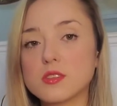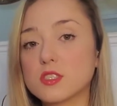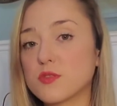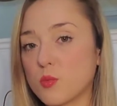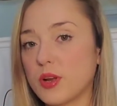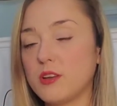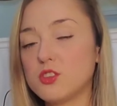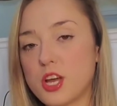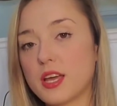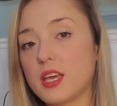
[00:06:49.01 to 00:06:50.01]
It's from when you
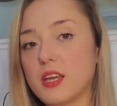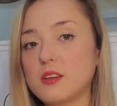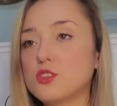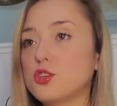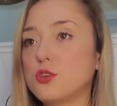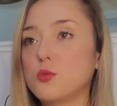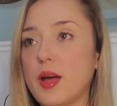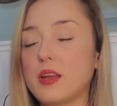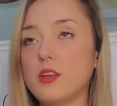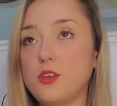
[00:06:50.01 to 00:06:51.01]
check in to
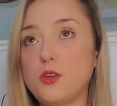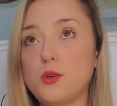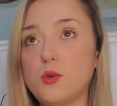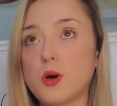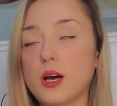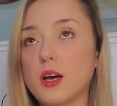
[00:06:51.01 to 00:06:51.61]
when you